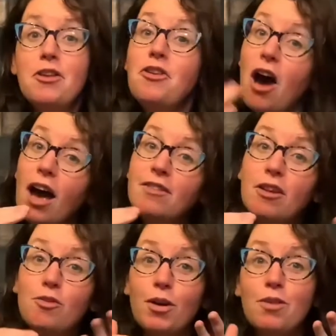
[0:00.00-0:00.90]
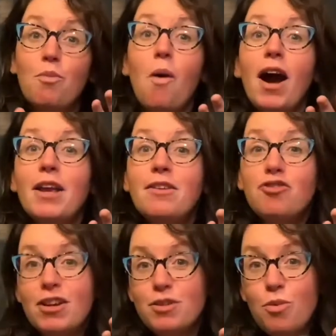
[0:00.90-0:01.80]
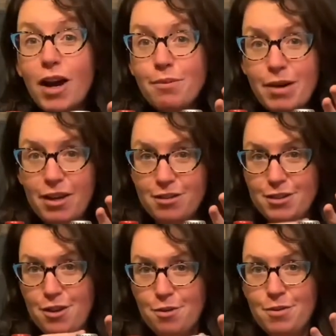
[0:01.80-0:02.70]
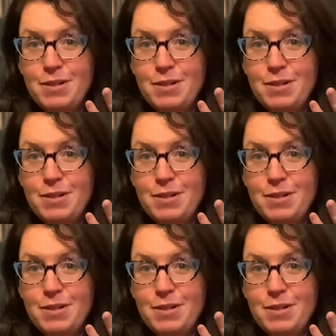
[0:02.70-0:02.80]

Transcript: but it's where the wine, trendy winemakers go,